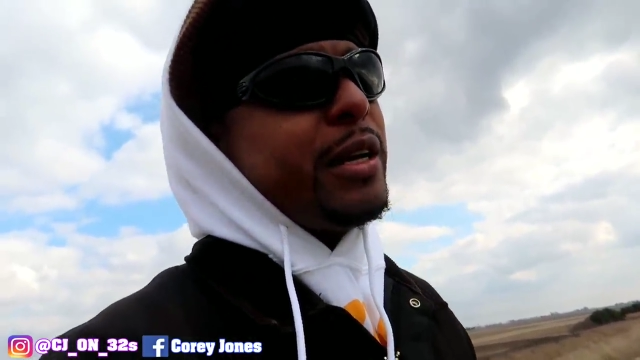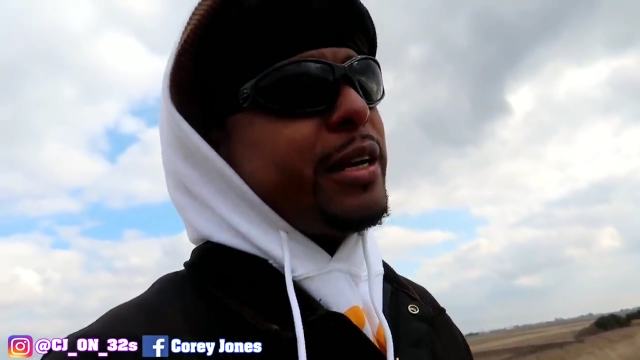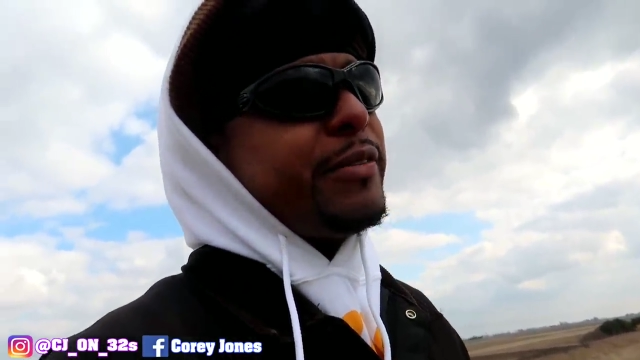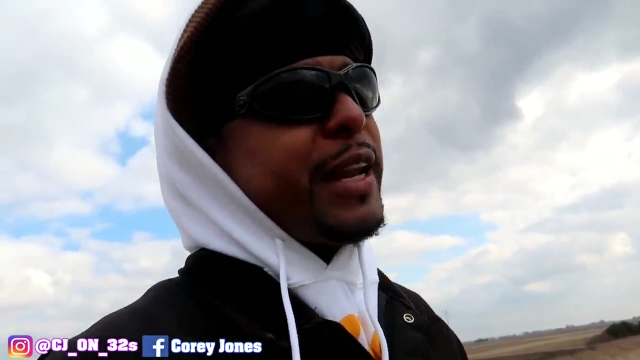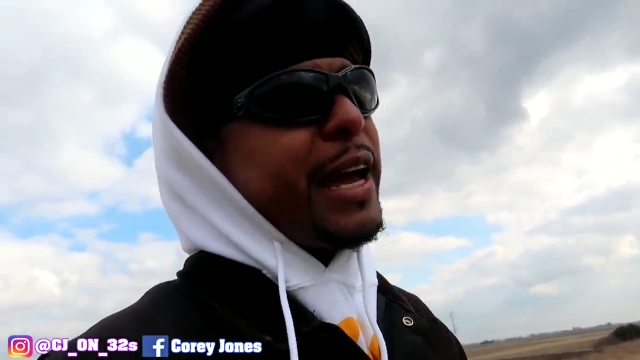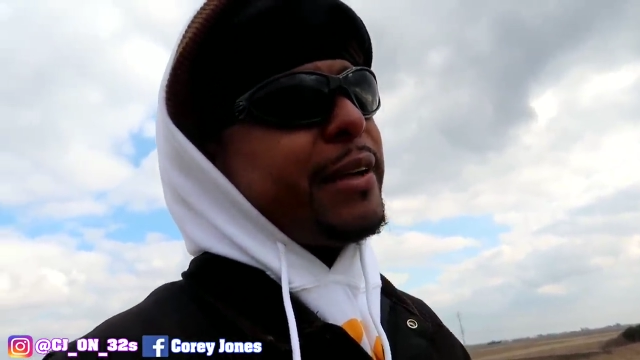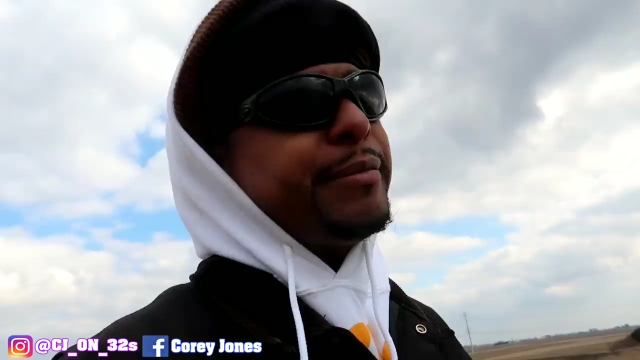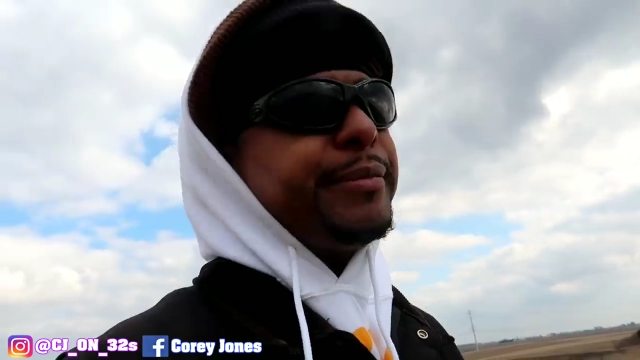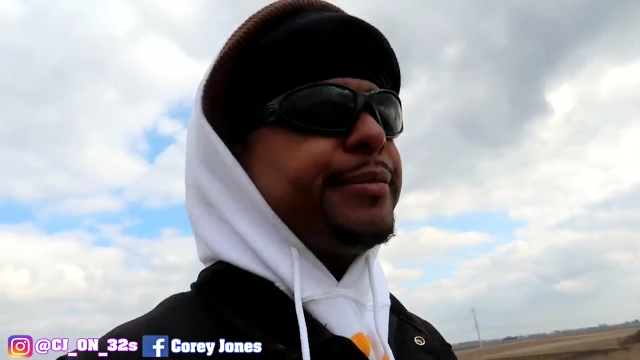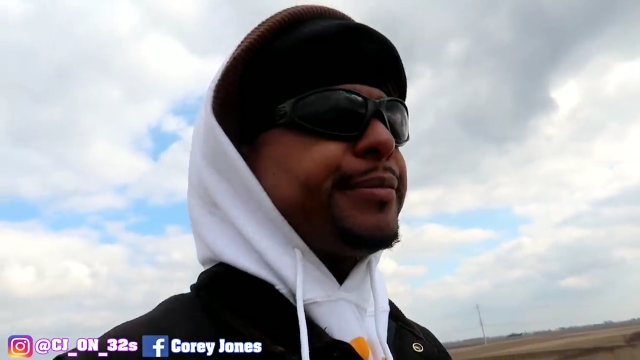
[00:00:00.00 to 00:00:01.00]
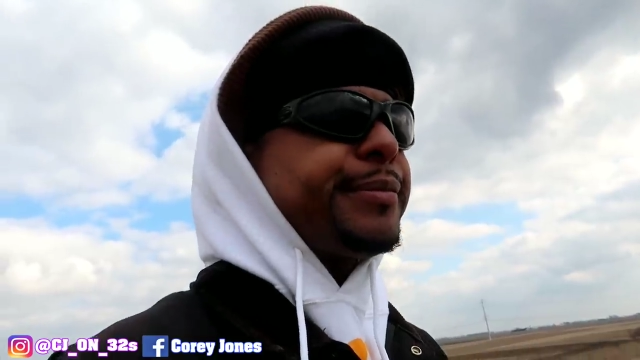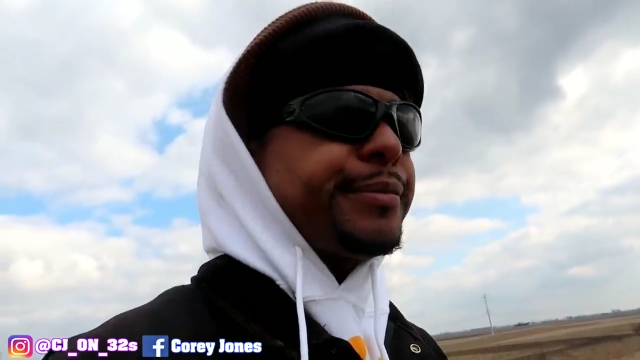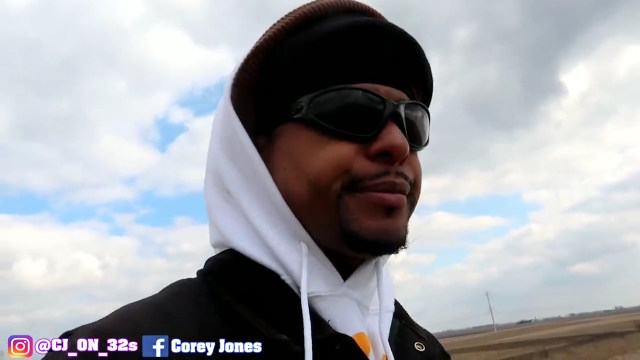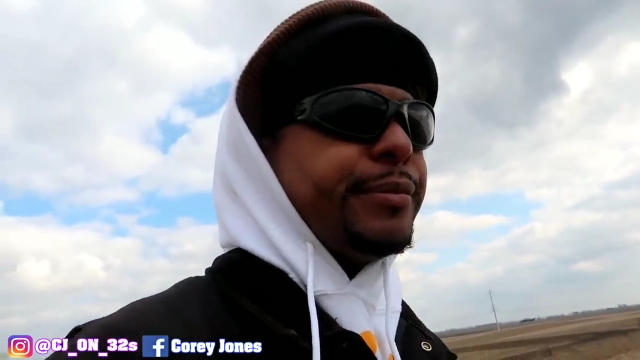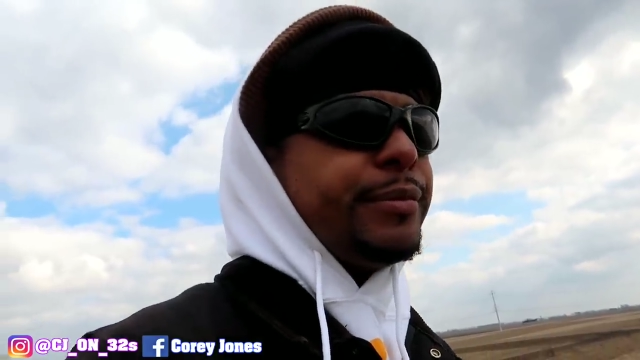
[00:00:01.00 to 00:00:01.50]
If not,
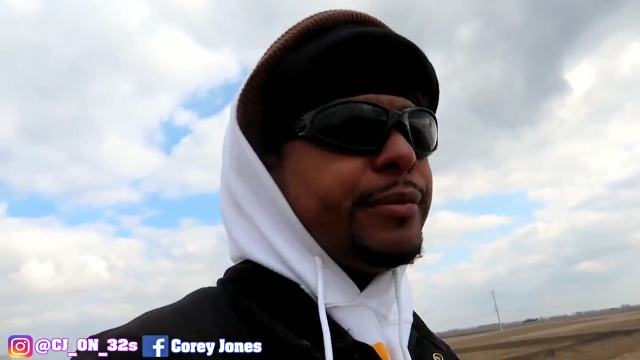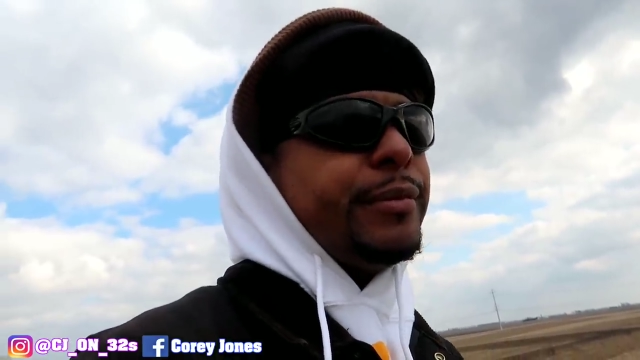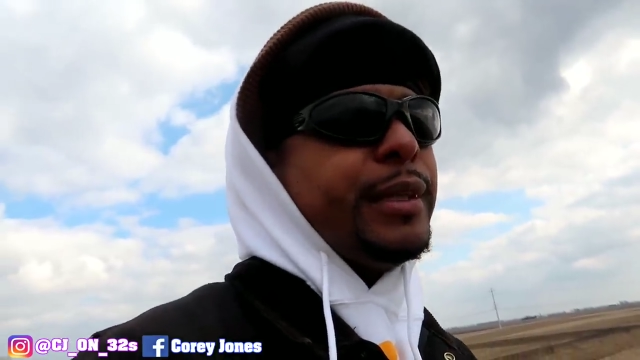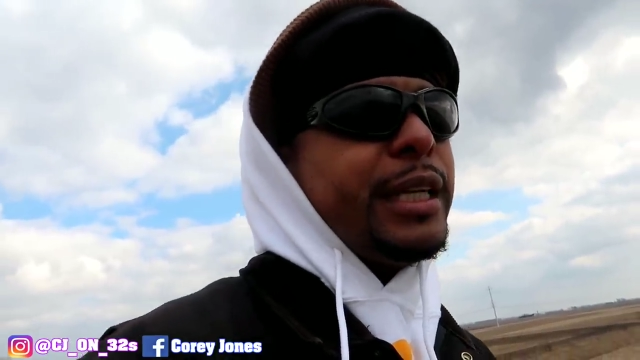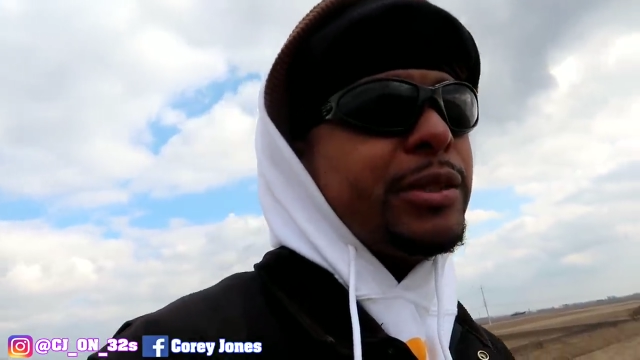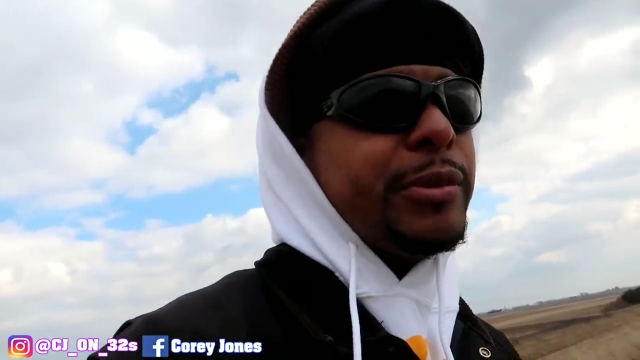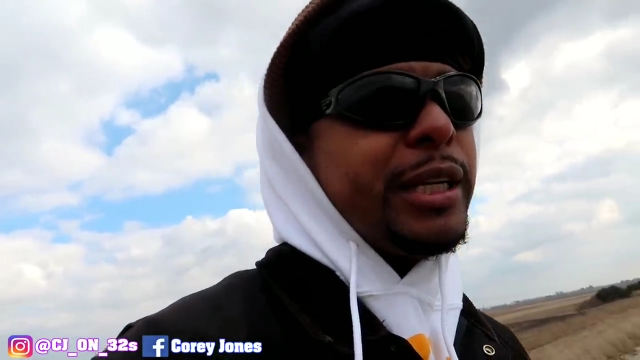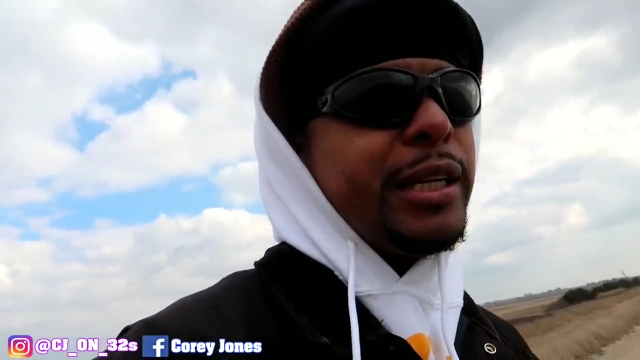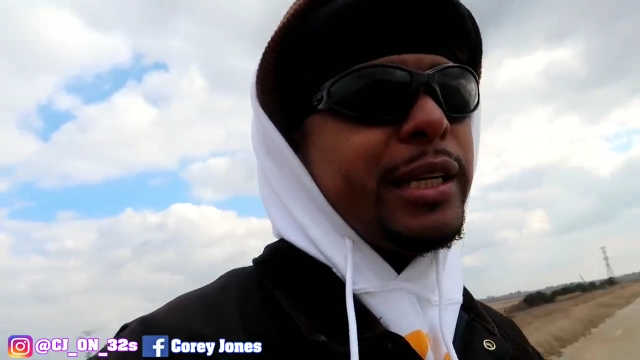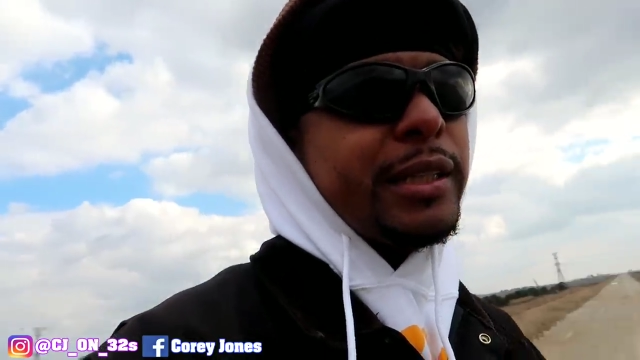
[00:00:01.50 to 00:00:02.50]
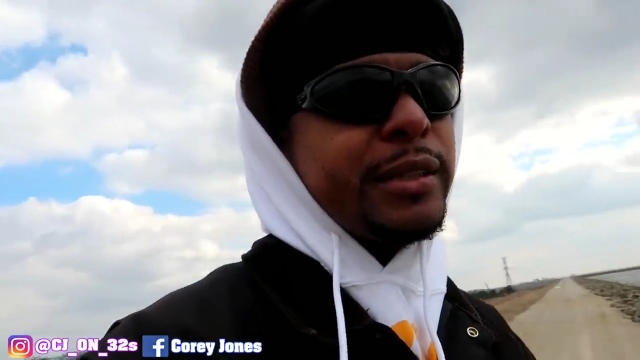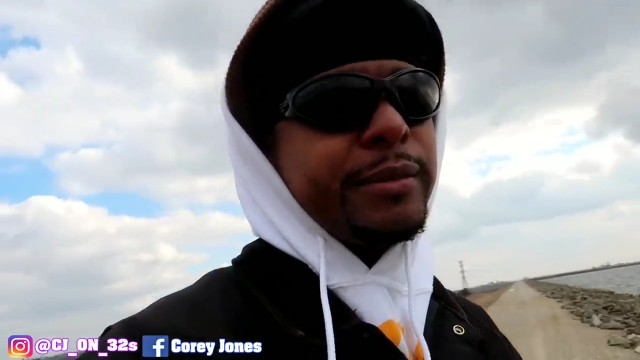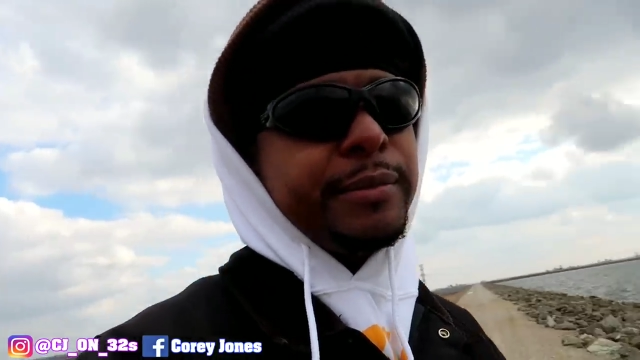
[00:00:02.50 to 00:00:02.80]
it is what it is.